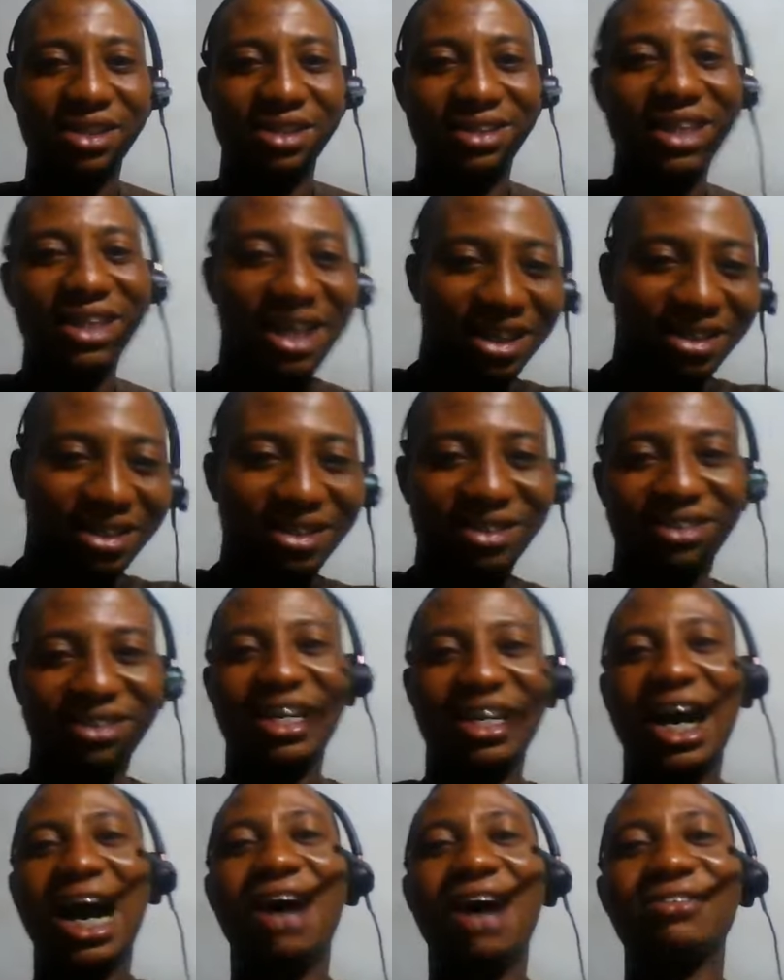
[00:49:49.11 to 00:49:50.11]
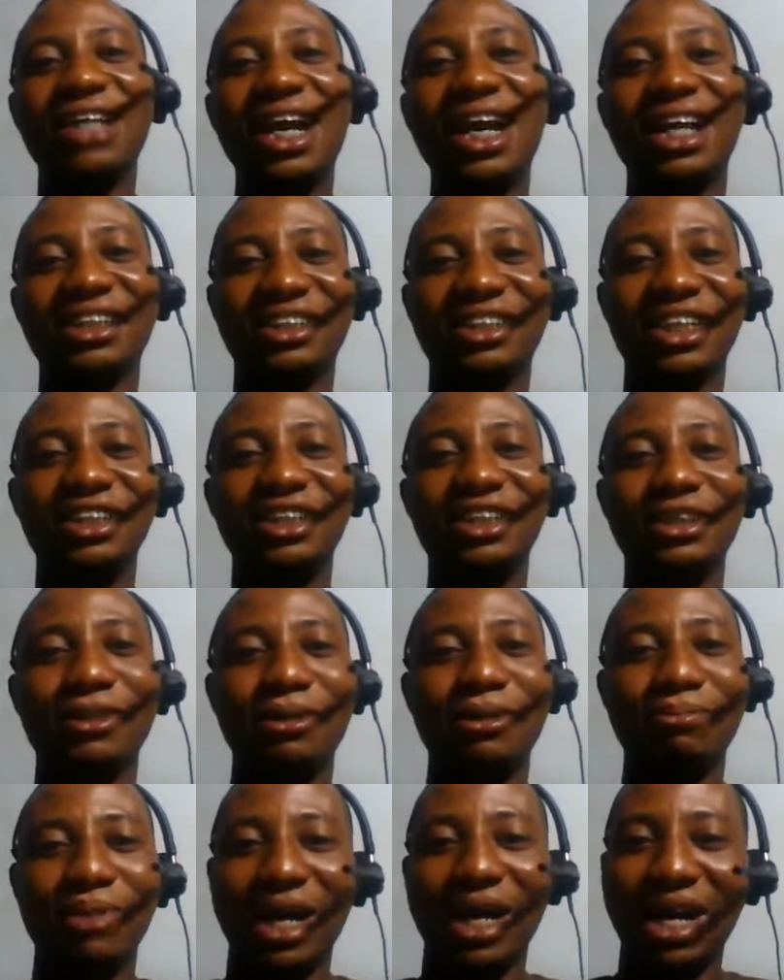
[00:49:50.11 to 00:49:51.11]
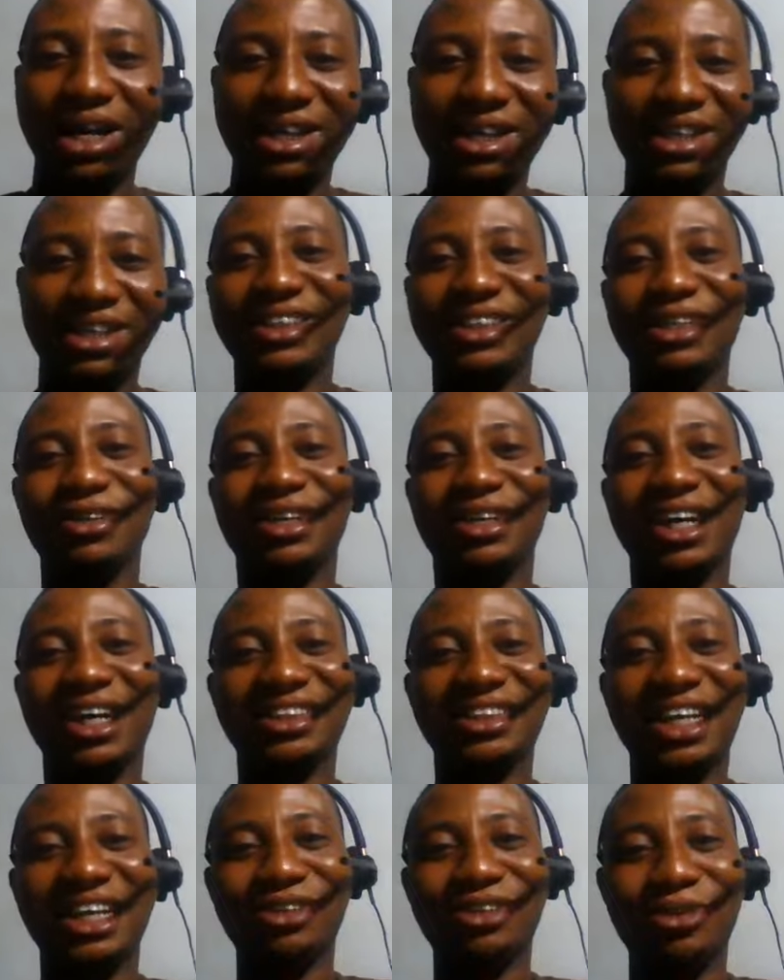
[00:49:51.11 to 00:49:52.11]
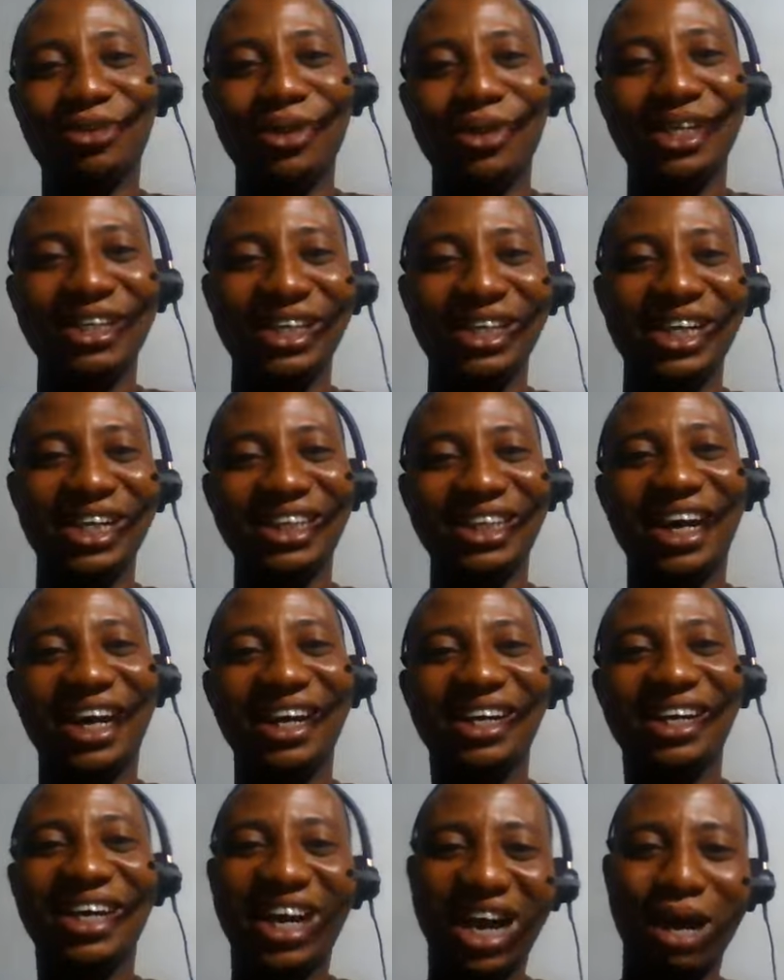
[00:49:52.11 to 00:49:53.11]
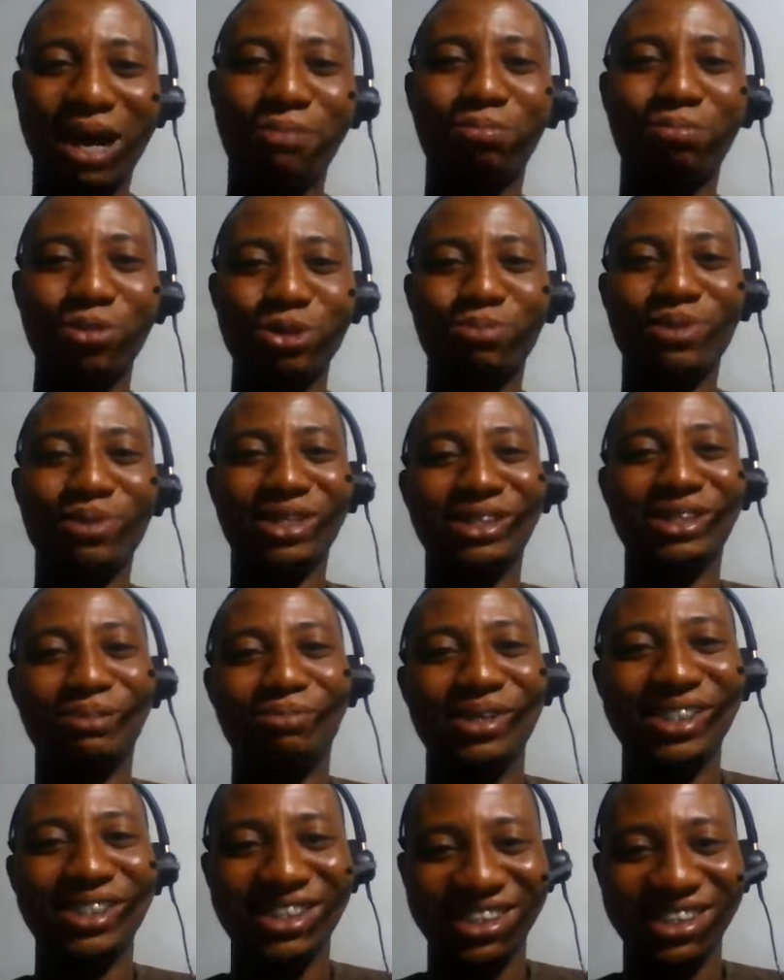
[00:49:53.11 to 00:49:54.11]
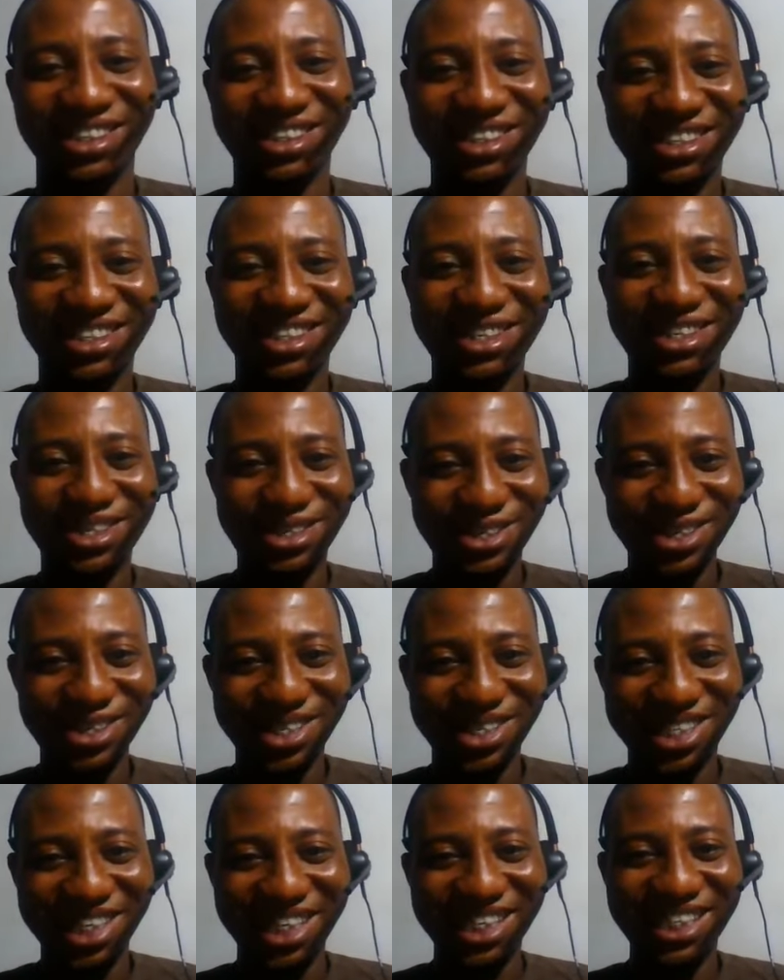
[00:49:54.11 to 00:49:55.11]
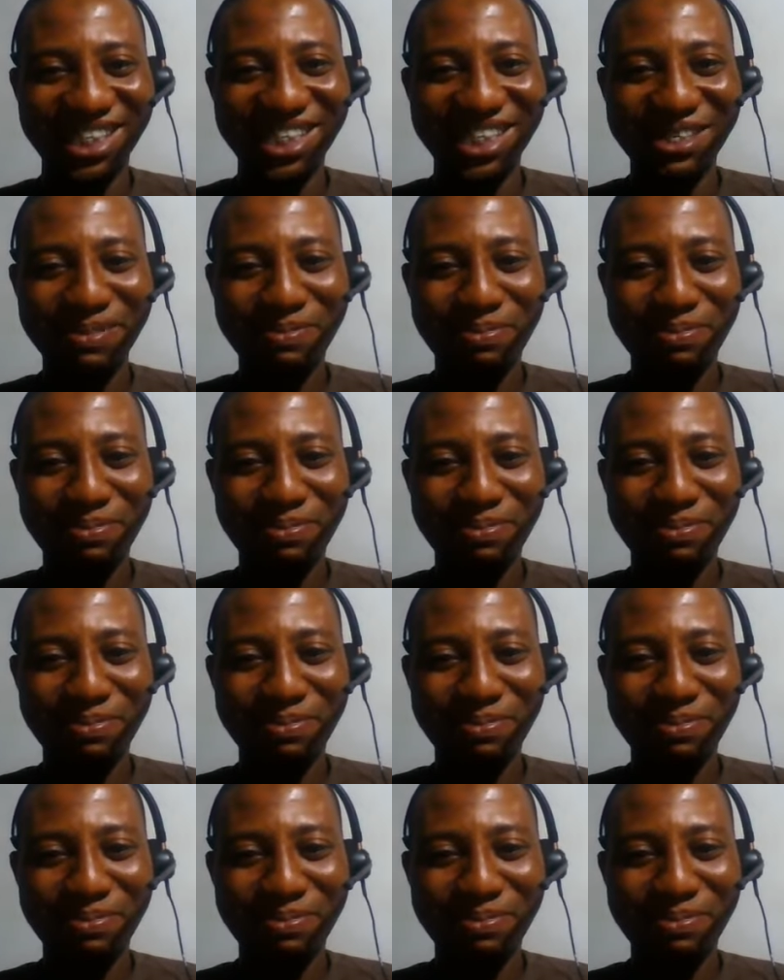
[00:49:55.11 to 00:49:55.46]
Then after exchanging number, then you can start calling later and prospect the person. Do you see it?